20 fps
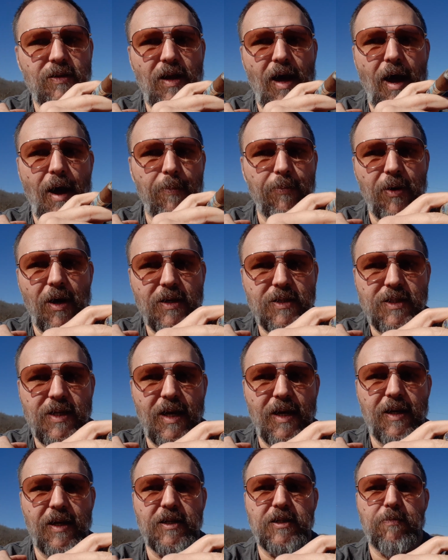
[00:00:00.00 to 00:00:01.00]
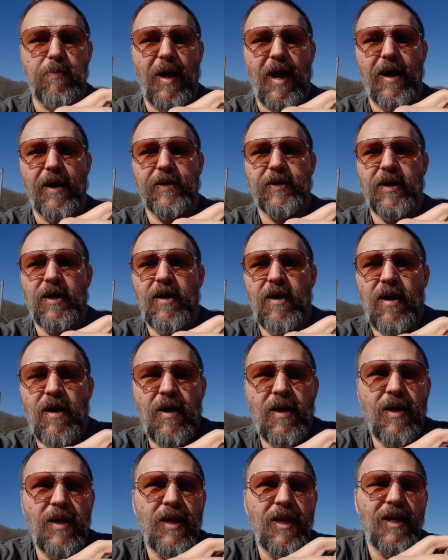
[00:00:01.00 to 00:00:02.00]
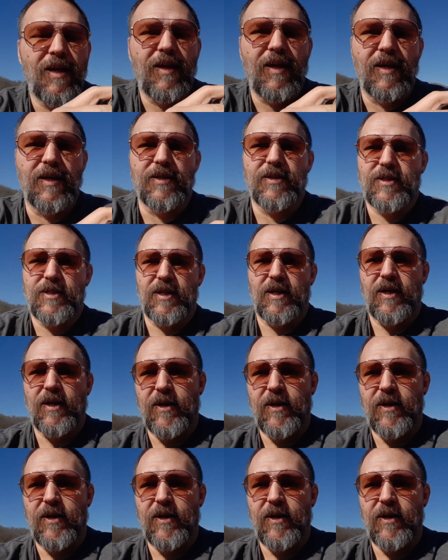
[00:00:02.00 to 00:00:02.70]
I'm not saying it's bad. It's